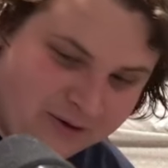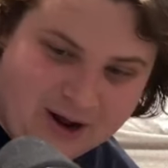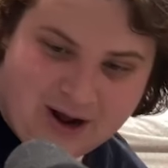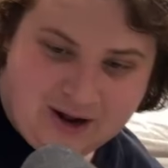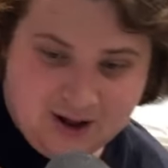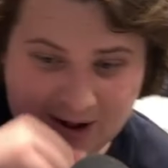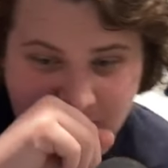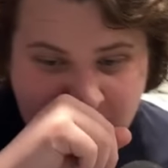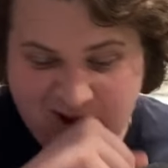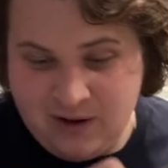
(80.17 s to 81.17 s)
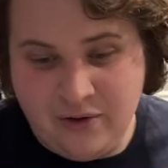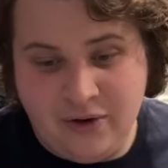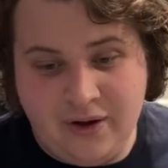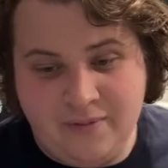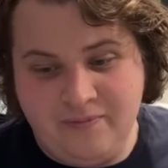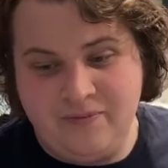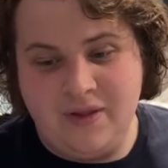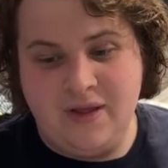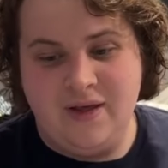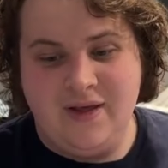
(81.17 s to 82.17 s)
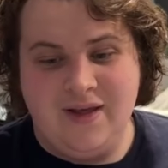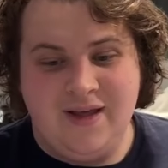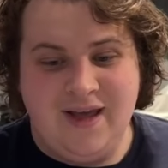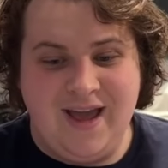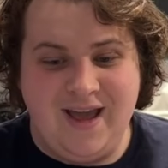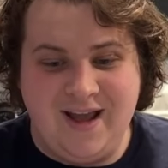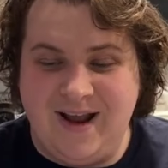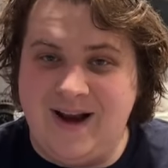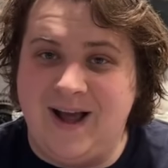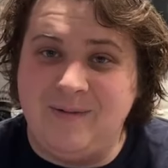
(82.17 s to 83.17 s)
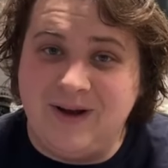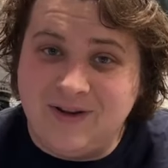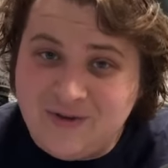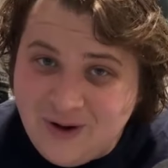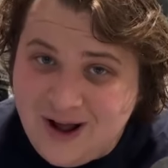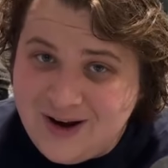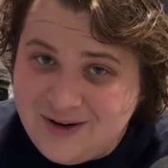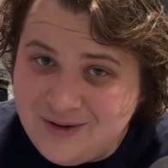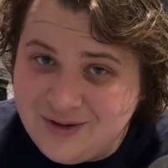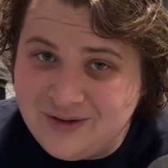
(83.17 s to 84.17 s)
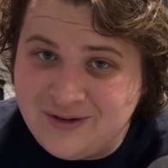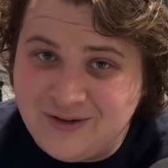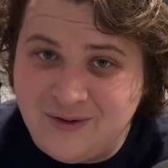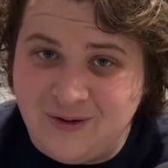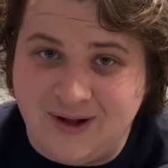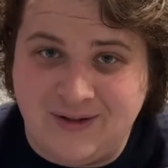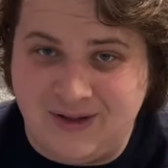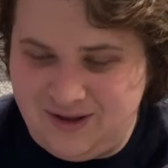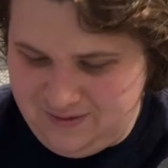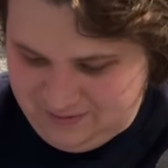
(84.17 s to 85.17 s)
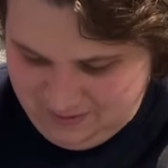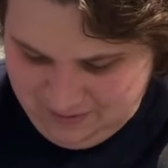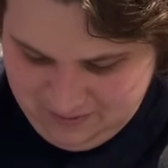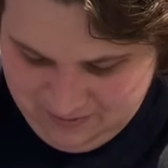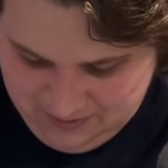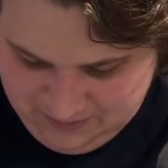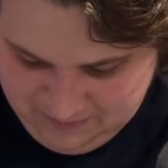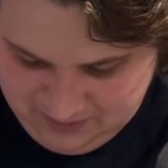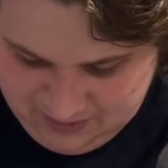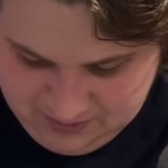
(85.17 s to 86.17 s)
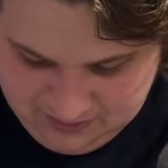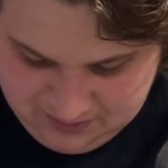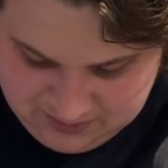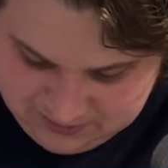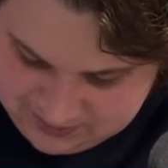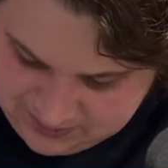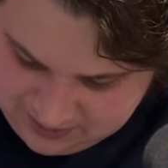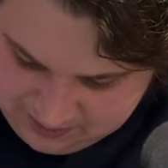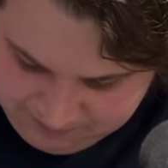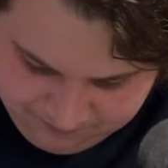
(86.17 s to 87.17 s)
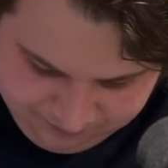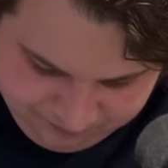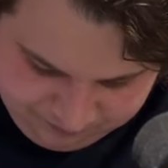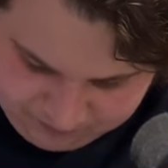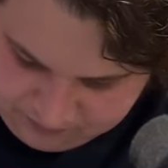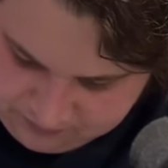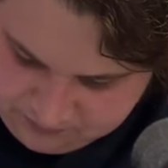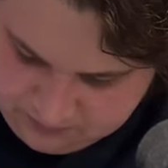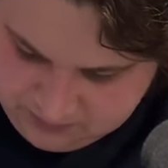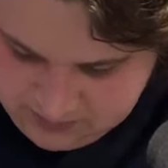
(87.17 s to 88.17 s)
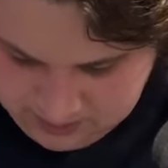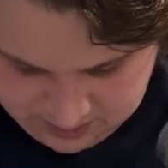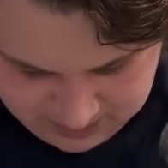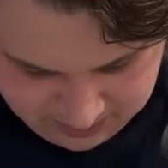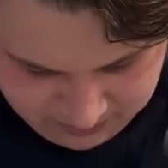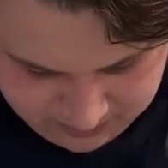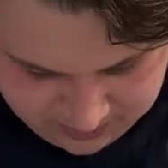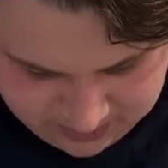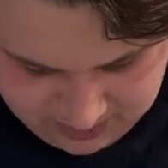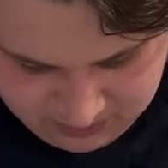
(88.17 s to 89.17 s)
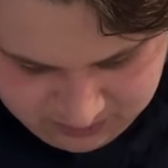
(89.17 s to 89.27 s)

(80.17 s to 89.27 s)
I got what I could, and I'm gonna try to do this correctly. So let's fucking do this. Um, how the hell do